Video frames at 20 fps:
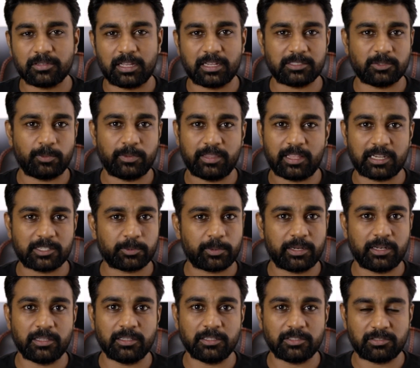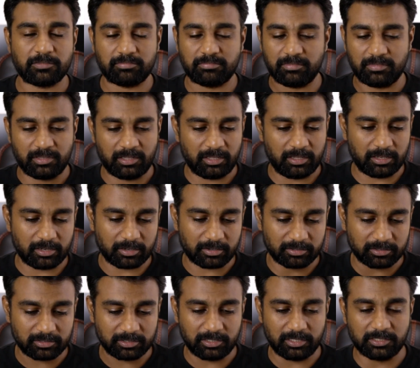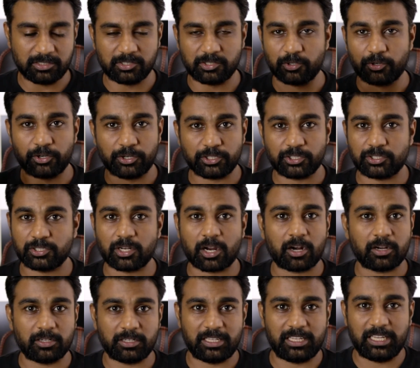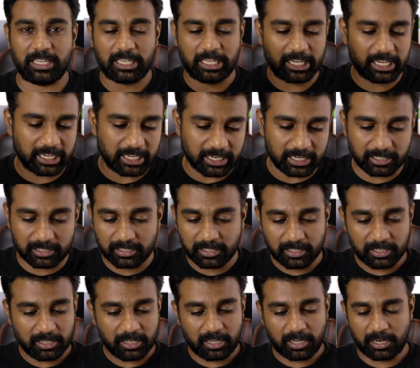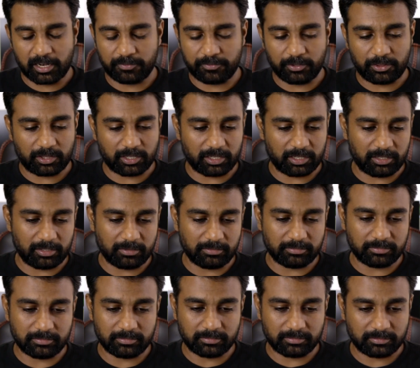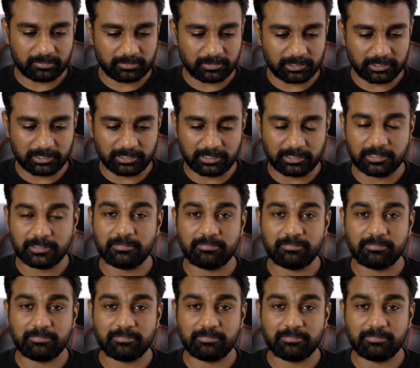That's when the the surge started kicking in, and everything is